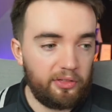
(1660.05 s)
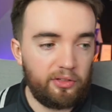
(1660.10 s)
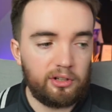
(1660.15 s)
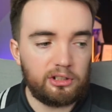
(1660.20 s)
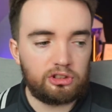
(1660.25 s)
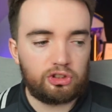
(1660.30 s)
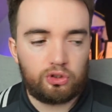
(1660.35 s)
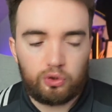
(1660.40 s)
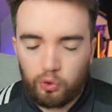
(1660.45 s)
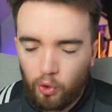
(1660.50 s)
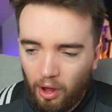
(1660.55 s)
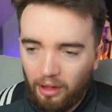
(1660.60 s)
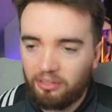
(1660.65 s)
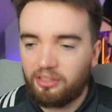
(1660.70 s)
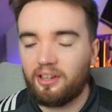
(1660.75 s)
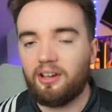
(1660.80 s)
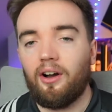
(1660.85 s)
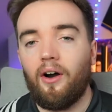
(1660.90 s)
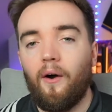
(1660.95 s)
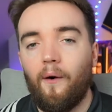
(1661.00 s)
There's
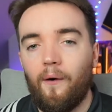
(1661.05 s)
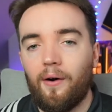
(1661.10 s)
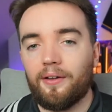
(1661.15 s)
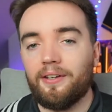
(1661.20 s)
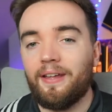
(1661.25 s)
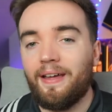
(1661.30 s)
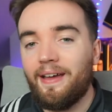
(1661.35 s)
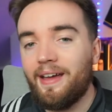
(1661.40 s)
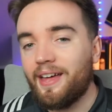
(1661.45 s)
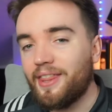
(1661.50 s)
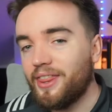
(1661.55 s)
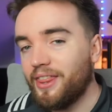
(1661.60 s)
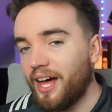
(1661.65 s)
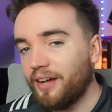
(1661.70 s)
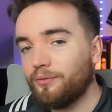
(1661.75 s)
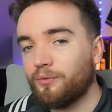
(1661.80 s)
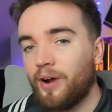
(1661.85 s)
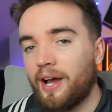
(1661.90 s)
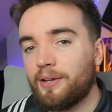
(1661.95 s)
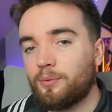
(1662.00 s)
nothing on that
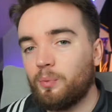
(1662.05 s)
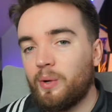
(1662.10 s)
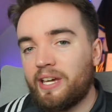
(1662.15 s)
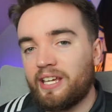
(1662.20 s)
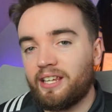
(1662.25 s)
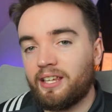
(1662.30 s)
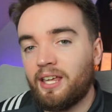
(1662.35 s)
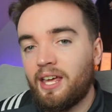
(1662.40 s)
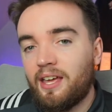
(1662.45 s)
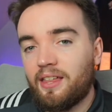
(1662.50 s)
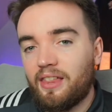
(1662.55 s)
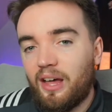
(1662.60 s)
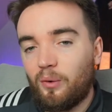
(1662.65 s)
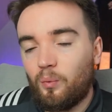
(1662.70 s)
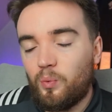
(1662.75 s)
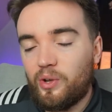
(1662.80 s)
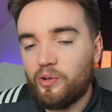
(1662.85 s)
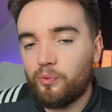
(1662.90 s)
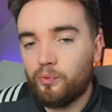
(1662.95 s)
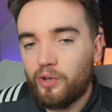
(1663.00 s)
right wing that
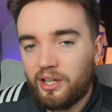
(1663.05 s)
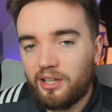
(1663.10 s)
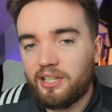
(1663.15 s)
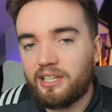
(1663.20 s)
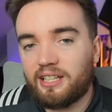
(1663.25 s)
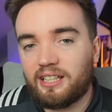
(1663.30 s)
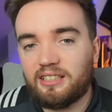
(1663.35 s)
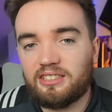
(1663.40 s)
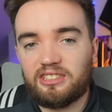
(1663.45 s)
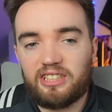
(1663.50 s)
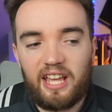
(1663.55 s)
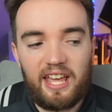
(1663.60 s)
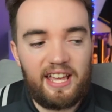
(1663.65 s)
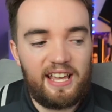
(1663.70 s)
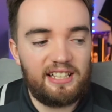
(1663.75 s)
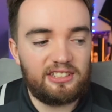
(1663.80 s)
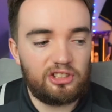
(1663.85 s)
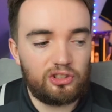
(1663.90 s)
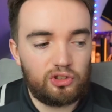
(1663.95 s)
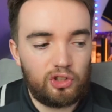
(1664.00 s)
we really can say
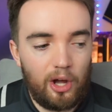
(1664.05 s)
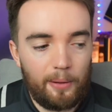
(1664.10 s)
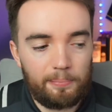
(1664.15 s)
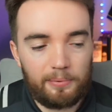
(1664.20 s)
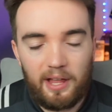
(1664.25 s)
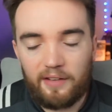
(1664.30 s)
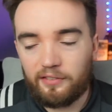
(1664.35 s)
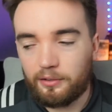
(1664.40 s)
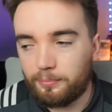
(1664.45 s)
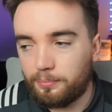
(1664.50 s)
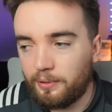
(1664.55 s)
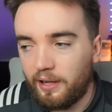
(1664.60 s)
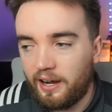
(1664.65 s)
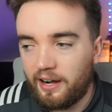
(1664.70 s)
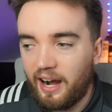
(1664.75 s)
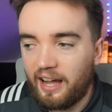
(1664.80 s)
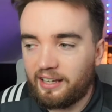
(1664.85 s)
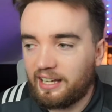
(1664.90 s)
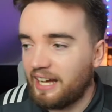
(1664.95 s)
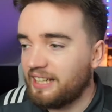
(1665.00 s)
is a top level player.
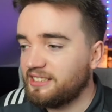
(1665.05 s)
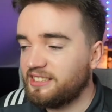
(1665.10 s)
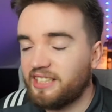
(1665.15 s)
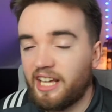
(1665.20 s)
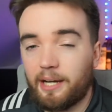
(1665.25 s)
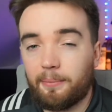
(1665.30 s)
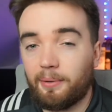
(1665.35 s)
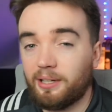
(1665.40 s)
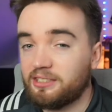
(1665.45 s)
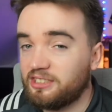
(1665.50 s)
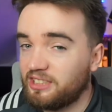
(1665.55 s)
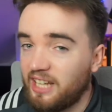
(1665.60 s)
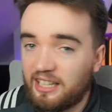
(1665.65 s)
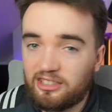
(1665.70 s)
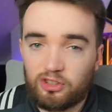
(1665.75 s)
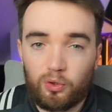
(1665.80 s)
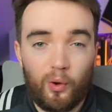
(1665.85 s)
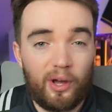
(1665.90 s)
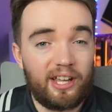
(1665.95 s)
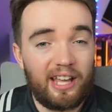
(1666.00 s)
I can't say it about
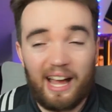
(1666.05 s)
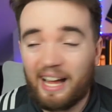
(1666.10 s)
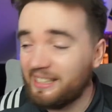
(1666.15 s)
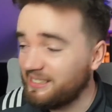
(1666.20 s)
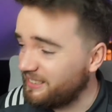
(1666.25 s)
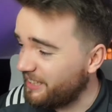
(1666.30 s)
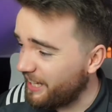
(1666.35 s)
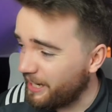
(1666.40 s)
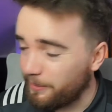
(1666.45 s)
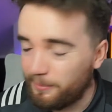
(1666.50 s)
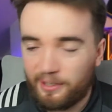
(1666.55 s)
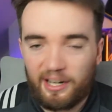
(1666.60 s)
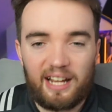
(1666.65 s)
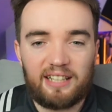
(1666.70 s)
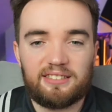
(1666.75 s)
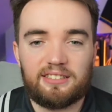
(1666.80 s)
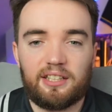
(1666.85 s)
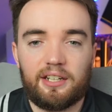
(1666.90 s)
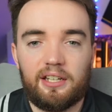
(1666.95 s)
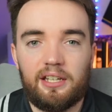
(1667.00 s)
Sancho. I can't say it about
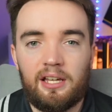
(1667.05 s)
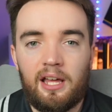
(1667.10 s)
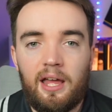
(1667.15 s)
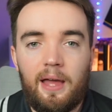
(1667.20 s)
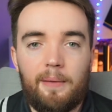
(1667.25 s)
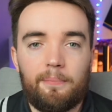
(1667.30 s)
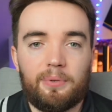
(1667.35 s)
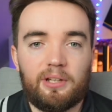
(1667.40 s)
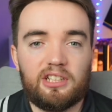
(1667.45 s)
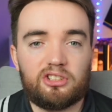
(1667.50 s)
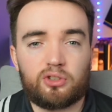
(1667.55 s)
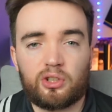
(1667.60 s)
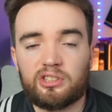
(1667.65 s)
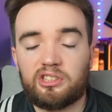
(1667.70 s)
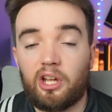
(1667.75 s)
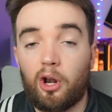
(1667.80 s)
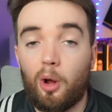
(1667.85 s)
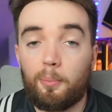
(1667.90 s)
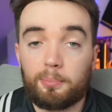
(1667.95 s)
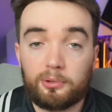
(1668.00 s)
Anthony. Palacios
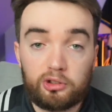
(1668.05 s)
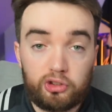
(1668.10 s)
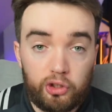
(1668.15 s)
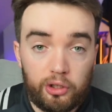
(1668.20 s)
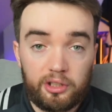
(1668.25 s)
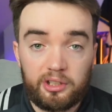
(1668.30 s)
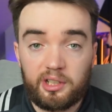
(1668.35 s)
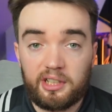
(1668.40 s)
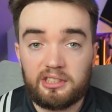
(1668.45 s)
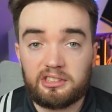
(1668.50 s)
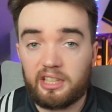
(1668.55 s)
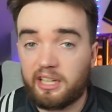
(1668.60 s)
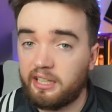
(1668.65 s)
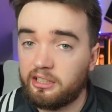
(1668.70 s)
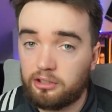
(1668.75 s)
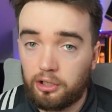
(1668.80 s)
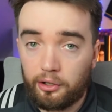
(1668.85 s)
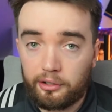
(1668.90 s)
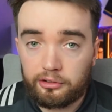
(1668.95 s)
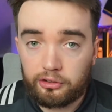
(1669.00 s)
had opportunities.
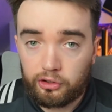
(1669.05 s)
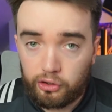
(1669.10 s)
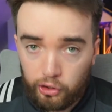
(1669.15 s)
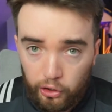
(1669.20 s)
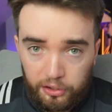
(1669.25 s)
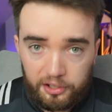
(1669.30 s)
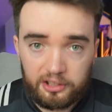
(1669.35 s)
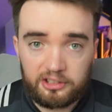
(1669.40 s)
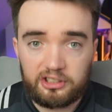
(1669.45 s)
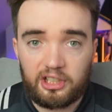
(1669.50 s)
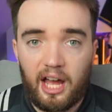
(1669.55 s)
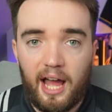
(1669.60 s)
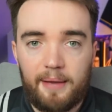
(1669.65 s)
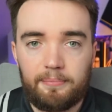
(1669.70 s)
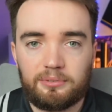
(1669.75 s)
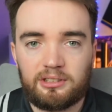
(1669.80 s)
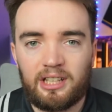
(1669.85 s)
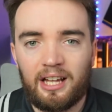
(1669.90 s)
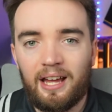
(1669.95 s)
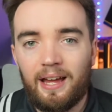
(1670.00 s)
He's looked good at
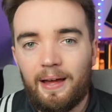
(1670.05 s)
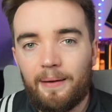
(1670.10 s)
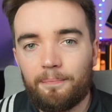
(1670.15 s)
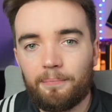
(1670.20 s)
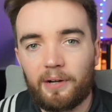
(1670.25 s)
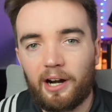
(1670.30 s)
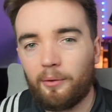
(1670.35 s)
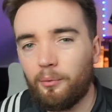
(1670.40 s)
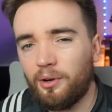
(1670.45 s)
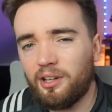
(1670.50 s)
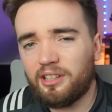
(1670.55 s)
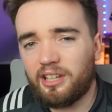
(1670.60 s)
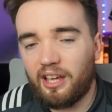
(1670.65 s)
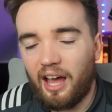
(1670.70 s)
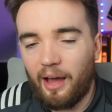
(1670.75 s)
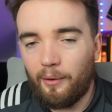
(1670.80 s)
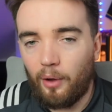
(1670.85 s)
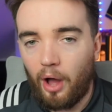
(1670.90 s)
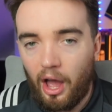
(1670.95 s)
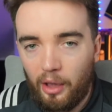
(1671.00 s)
times. But I want
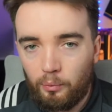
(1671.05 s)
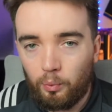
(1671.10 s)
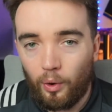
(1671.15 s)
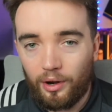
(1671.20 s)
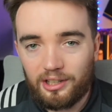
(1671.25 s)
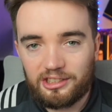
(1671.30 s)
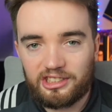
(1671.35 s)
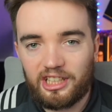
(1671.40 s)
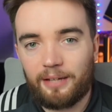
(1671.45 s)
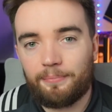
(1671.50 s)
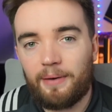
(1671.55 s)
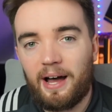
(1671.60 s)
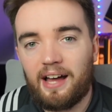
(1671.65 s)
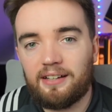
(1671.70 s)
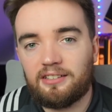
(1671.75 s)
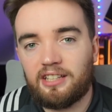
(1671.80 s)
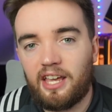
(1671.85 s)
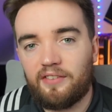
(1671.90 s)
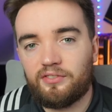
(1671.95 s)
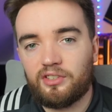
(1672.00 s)
to see
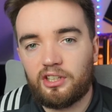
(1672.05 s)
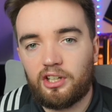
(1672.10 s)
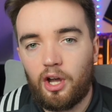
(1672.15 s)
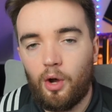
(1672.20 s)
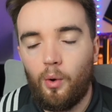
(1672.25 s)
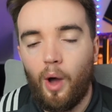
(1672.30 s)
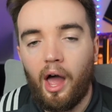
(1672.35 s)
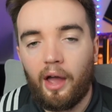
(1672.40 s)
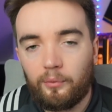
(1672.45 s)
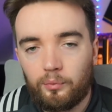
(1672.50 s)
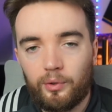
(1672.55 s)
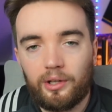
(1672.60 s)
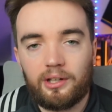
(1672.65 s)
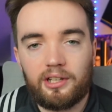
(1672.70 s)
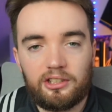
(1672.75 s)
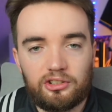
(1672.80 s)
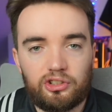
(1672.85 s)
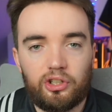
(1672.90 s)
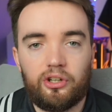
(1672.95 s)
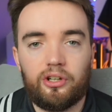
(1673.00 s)
Amad given a go. I really
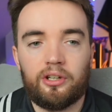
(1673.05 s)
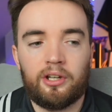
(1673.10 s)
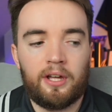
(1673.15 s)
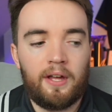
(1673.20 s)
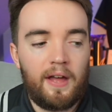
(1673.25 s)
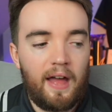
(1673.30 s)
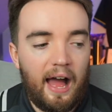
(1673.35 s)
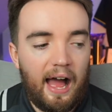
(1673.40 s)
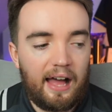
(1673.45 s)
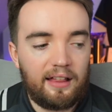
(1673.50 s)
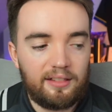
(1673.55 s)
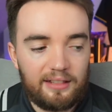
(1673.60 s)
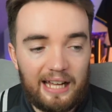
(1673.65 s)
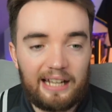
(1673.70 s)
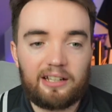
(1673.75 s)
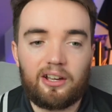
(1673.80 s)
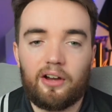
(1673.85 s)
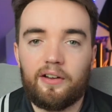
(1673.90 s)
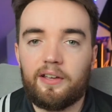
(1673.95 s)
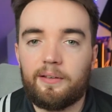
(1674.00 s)
do. I
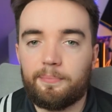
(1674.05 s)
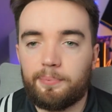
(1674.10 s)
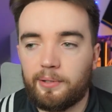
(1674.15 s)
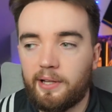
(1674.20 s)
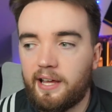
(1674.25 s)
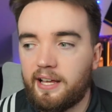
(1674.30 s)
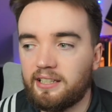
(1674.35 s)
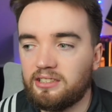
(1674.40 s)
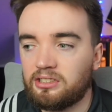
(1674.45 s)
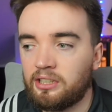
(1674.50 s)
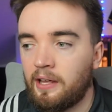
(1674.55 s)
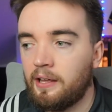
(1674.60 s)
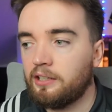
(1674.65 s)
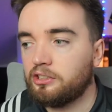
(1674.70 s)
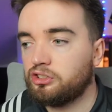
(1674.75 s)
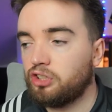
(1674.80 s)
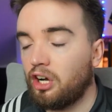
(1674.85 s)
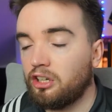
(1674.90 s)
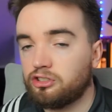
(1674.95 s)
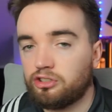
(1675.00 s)
like how he plays.
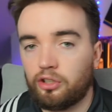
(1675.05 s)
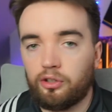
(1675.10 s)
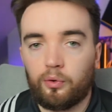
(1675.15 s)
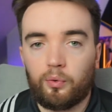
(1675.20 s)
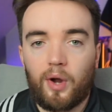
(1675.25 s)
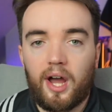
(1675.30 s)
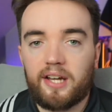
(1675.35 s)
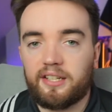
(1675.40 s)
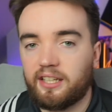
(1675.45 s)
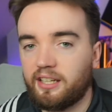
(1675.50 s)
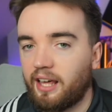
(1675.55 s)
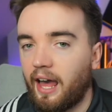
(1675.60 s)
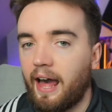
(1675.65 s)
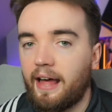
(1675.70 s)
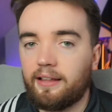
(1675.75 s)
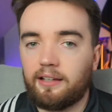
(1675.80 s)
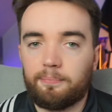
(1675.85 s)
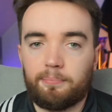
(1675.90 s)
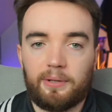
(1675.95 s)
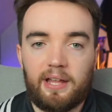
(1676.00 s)
Starts on the right. He
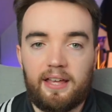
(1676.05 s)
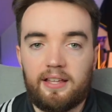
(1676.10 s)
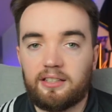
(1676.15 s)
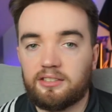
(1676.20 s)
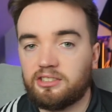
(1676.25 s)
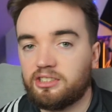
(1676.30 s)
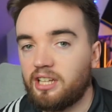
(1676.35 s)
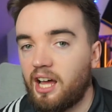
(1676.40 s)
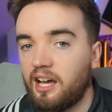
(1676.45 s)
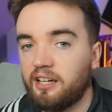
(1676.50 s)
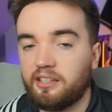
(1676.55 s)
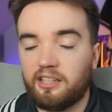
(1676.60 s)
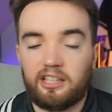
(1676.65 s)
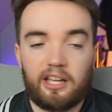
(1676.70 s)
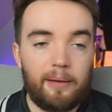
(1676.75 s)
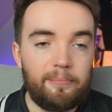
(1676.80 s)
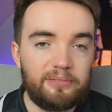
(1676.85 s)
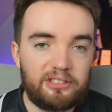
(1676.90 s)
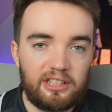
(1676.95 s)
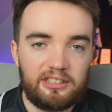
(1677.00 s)
can play inside. He
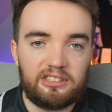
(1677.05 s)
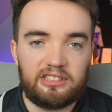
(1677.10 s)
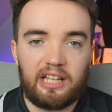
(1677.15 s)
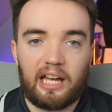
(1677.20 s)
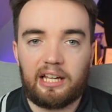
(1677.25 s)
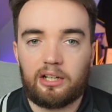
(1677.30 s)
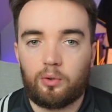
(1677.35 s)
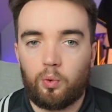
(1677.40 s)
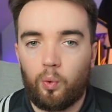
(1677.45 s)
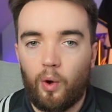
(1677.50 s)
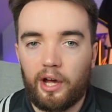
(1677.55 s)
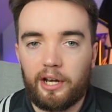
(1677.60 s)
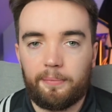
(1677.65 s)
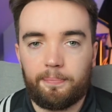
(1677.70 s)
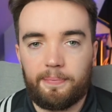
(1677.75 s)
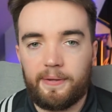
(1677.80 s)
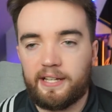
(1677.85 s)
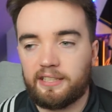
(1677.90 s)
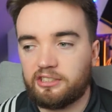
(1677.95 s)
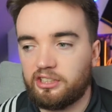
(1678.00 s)
comes inside quite a
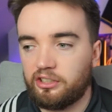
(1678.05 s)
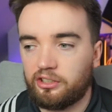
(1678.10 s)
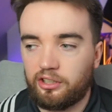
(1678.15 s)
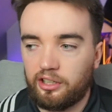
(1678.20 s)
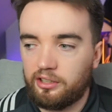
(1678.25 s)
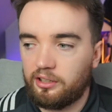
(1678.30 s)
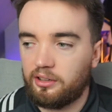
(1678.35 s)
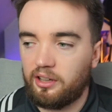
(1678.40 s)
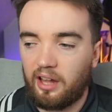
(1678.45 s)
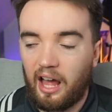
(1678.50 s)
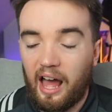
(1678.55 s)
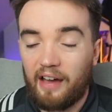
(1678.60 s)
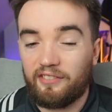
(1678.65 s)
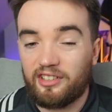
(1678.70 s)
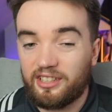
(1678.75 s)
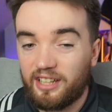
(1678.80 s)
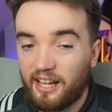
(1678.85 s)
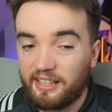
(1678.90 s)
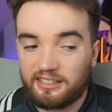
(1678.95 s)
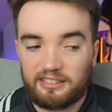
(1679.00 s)
bit. He could have a
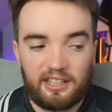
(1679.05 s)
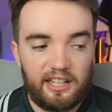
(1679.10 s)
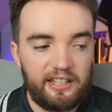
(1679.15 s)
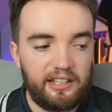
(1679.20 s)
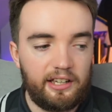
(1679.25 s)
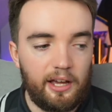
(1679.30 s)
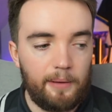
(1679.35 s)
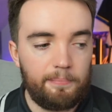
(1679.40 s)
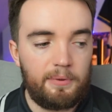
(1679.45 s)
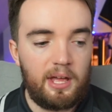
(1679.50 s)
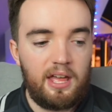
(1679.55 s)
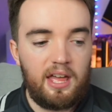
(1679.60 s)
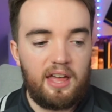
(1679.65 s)
nice link up.